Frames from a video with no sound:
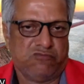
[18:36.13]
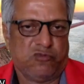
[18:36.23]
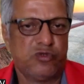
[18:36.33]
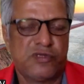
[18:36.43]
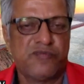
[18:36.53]

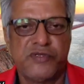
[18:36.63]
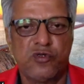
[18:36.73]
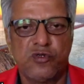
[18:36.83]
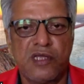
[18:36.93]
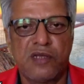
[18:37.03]
who's the
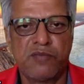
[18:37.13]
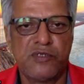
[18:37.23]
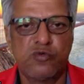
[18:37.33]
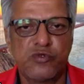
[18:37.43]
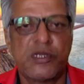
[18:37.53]
physiotherapist
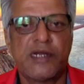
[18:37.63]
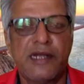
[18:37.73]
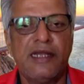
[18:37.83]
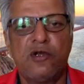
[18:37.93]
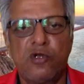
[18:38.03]
who's
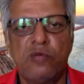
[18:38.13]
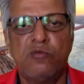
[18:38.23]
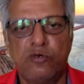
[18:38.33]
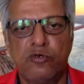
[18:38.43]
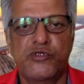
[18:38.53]
attending to him,
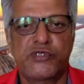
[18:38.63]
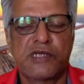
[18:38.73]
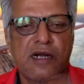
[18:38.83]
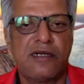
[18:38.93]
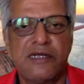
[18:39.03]
who
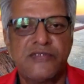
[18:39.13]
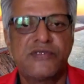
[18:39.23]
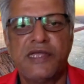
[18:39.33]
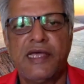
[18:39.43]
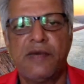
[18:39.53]
started his
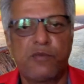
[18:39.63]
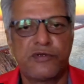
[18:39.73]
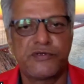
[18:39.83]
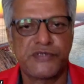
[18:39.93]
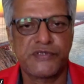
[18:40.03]
rehab
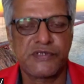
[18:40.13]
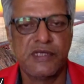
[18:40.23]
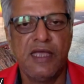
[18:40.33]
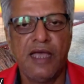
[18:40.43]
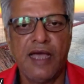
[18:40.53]
process,
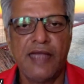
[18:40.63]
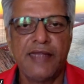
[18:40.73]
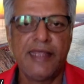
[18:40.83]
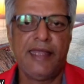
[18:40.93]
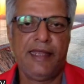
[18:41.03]
and
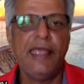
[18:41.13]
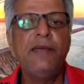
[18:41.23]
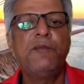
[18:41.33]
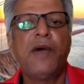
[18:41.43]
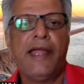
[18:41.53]
then he
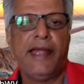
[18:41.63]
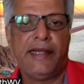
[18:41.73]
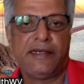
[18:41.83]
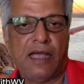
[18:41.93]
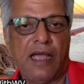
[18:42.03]

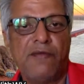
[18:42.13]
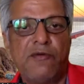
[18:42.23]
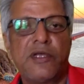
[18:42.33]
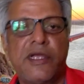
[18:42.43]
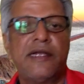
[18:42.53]
might have to
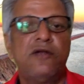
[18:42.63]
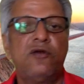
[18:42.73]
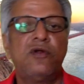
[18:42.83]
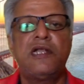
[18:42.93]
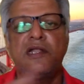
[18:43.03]
get into a
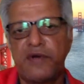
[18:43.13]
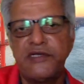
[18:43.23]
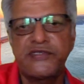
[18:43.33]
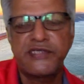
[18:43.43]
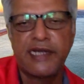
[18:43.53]
different
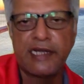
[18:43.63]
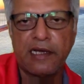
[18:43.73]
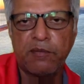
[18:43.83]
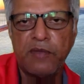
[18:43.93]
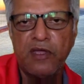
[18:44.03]

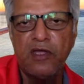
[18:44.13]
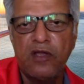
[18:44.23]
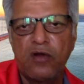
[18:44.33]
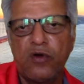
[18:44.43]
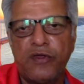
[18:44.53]
setup.
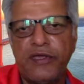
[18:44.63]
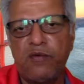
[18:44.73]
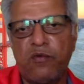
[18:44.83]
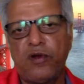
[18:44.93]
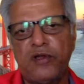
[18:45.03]
Now, here,
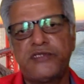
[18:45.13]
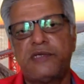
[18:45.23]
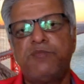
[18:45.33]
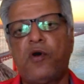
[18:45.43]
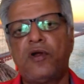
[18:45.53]
what is
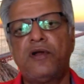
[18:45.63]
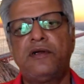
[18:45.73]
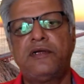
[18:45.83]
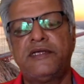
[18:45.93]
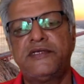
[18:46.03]

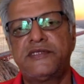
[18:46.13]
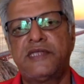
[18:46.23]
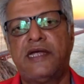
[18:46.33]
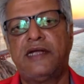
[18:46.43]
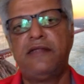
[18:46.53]
important is
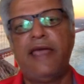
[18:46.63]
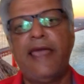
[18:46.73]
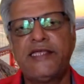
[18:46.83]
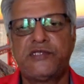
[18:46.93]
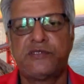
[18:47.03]
that
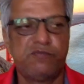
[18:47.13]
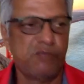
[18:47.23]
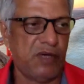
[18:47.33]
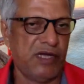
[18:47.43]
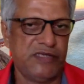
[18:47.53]
X
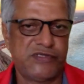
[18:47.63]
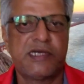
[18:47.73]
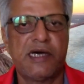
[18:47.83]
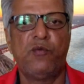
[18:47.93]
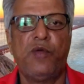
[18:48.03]
must
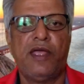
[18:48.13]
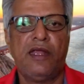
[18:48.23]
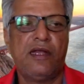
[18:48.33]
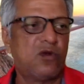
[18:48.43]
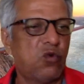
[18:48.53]
convey
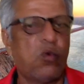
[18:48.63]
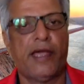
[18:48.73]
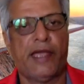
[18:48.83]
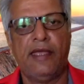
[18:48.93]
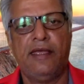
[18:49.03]
to Y,